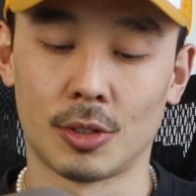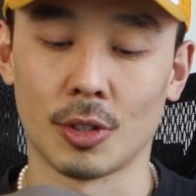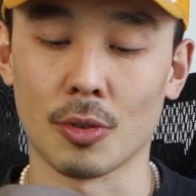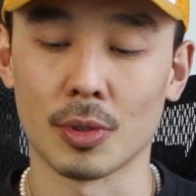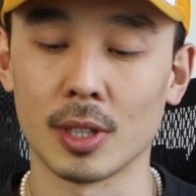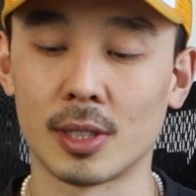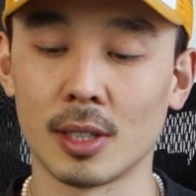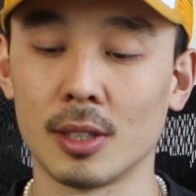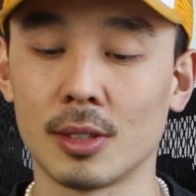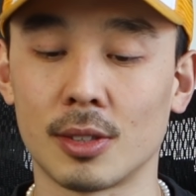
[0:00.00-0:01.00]
So this
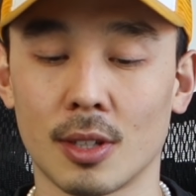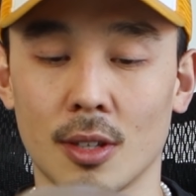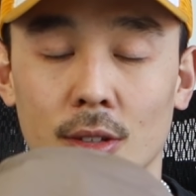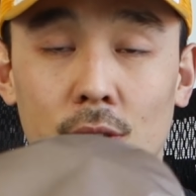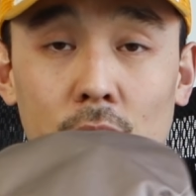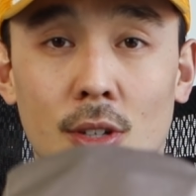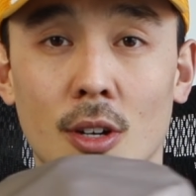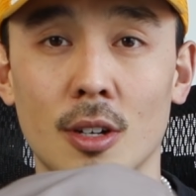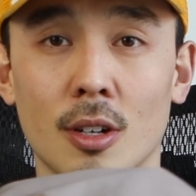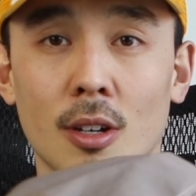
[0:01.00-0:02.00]
is the
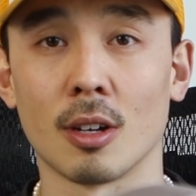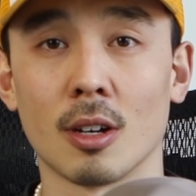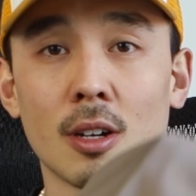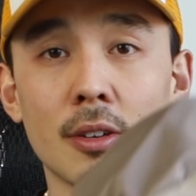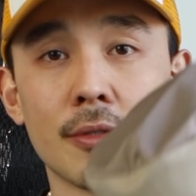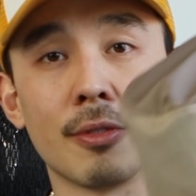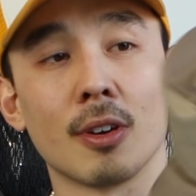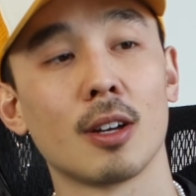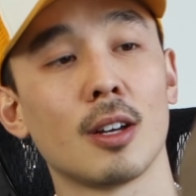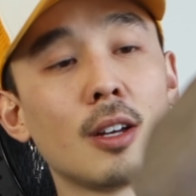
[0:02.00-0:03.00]
start of
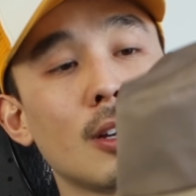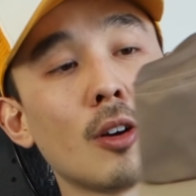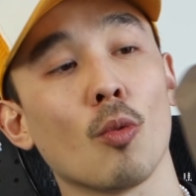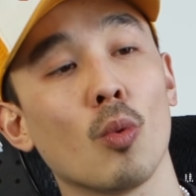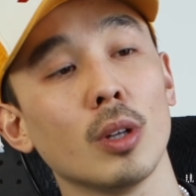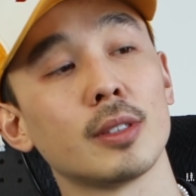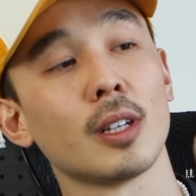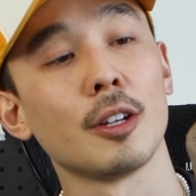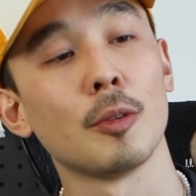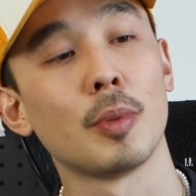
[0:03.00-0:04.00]
one
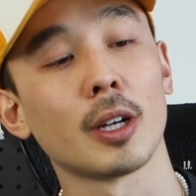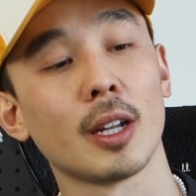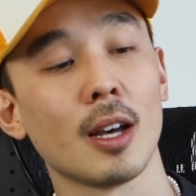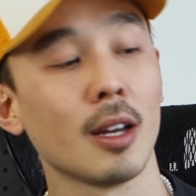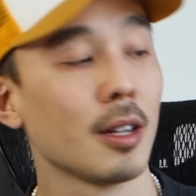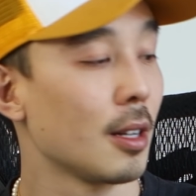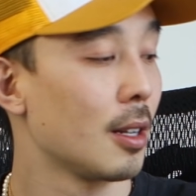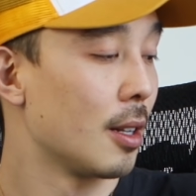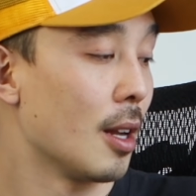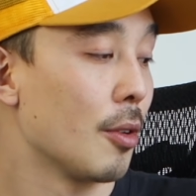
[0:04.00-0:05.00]
side of your bucket hat.
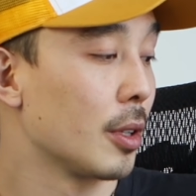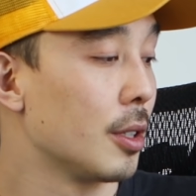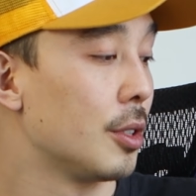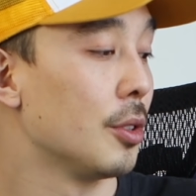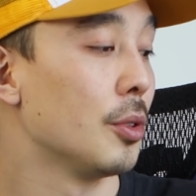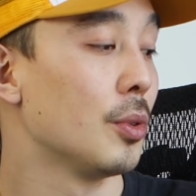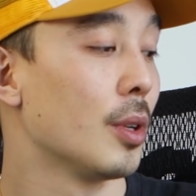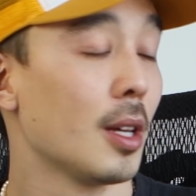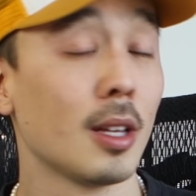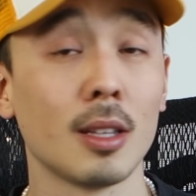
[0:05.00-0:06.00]
Now we're gonna do
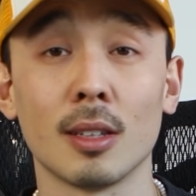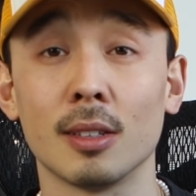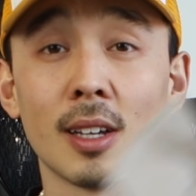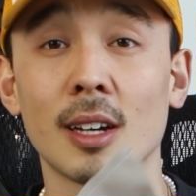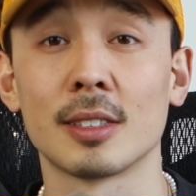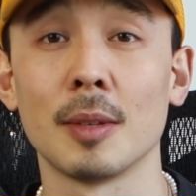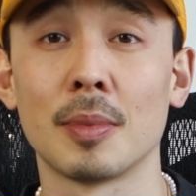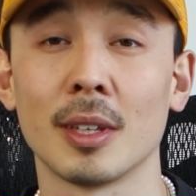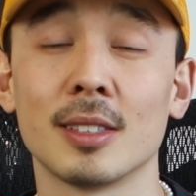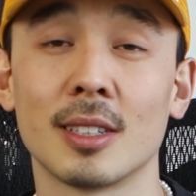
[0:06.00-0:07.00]
the exact same
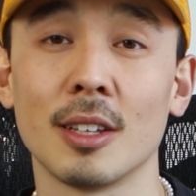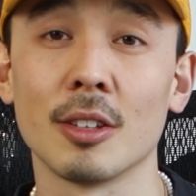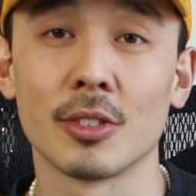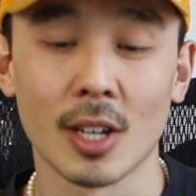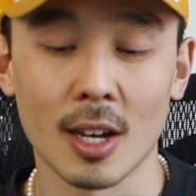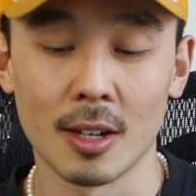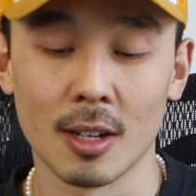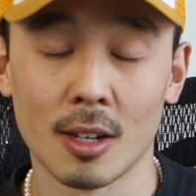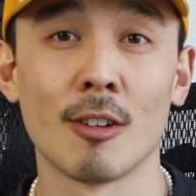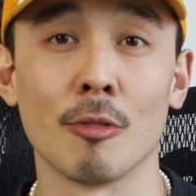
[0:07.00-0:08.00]
thing to the other side.
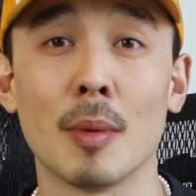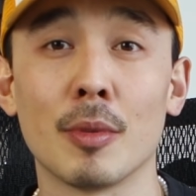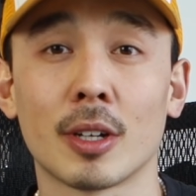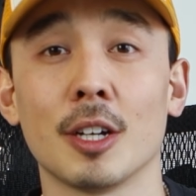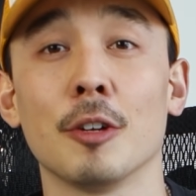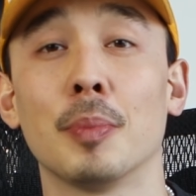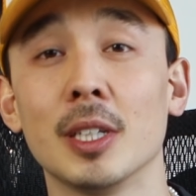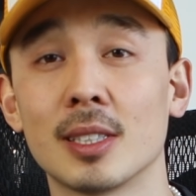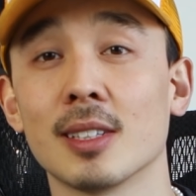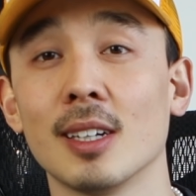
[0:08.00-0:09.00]
Remember to cut your
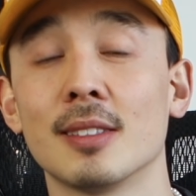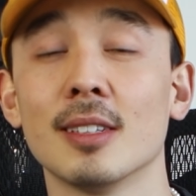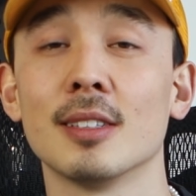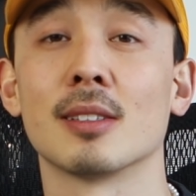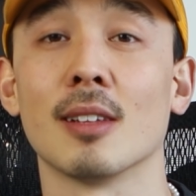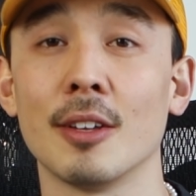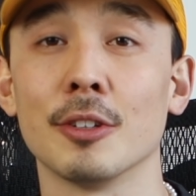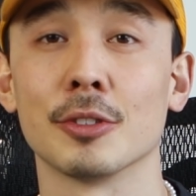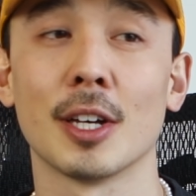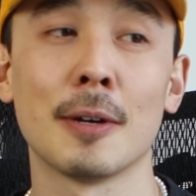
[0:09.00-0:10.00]
pizza slices, line
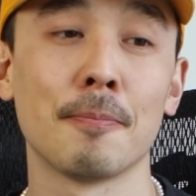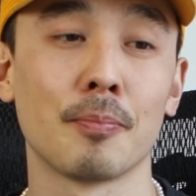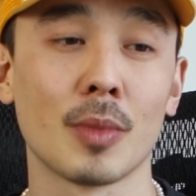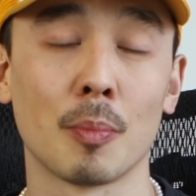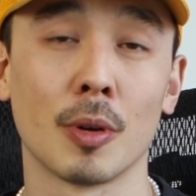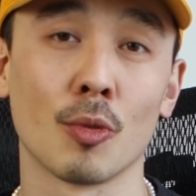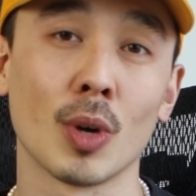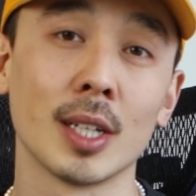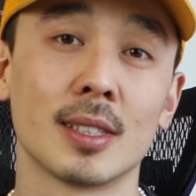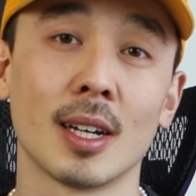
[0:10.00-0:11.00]
those up, put
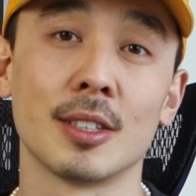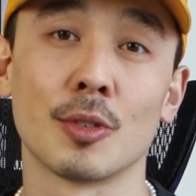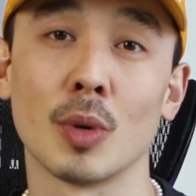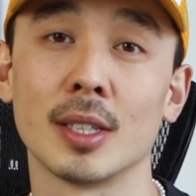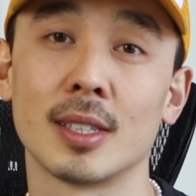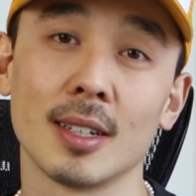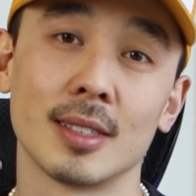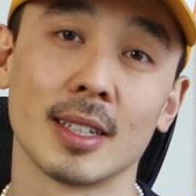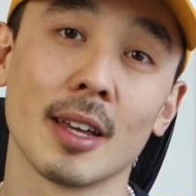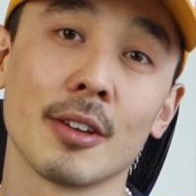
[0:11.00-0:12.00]
right side to right side
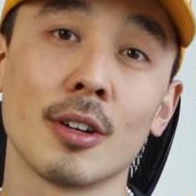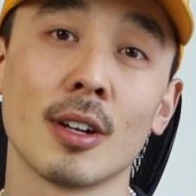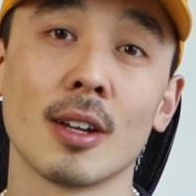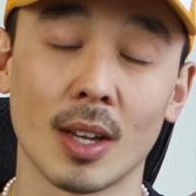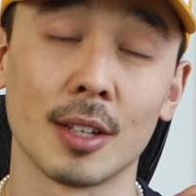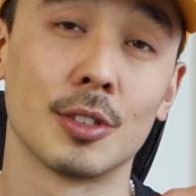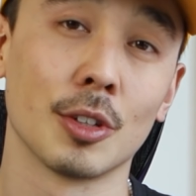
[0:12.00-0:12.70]
together, and